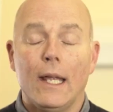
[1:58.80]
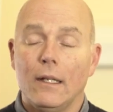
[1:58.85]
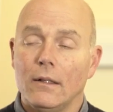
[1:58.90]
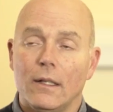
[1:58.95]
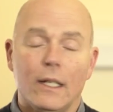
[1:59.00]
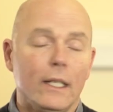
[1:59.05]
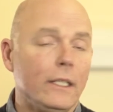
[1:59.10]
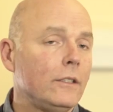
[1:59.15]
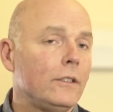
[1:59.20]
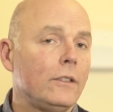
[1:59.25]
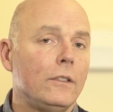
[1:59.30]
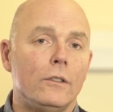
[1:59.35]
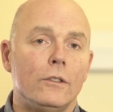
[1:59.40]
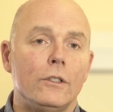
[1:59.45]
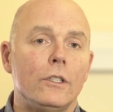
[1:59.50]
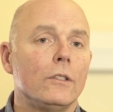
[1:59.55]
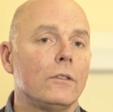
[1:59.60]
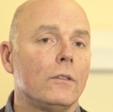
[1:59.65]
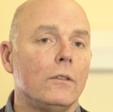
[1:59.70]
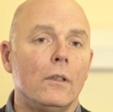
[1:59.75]
and
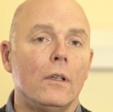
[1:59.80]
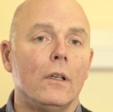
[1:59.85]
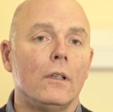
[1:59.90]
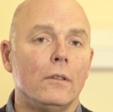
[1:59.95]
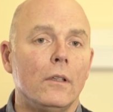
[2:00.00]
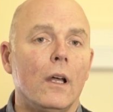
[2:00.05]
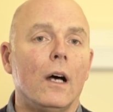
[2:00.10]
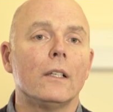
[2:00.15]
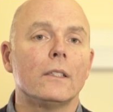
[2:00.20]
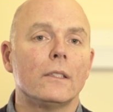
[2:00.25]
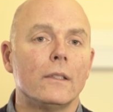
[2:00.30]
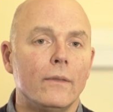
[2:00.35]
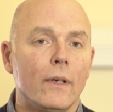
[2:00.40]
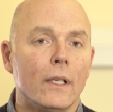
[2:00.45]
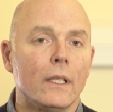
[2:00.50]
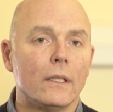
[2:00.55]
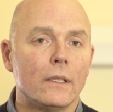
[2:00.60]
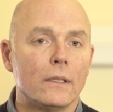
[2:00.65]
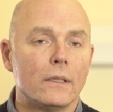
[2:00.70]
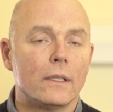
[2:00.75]
just lots of
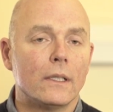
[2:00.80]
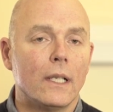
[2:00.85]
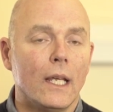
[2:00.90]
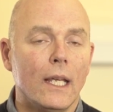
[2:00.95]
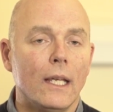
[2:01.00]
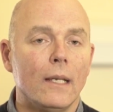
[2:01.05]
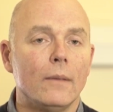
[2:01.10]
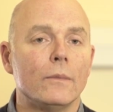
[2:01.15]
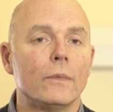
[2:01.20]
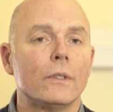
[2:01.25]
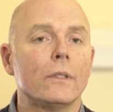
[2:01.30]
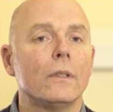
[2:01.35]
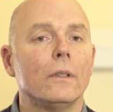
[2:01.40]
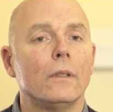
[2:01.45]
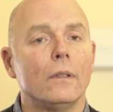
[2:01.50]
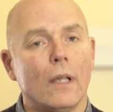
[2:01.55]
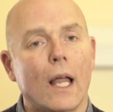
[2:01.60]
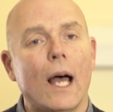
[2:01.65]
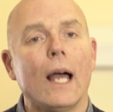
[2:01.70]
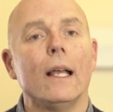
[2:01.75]
other schemes
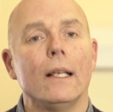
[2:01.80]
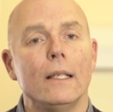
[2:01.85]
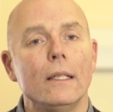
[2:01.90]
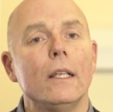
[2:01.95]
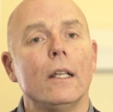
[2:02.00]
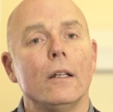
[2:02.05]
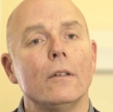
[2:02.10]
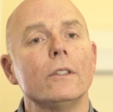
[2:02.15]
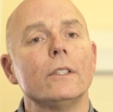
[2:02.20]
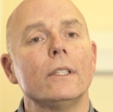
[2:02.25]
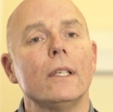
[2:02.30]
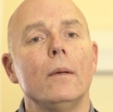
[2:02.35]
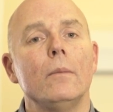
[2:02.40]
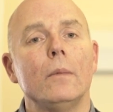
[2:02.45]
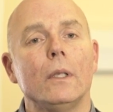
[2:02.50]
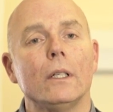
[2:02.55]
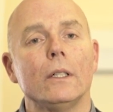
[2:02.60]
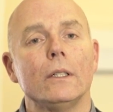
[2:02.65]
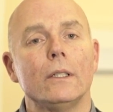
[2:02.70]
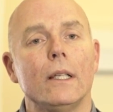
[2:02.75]

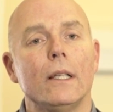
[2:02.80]
similar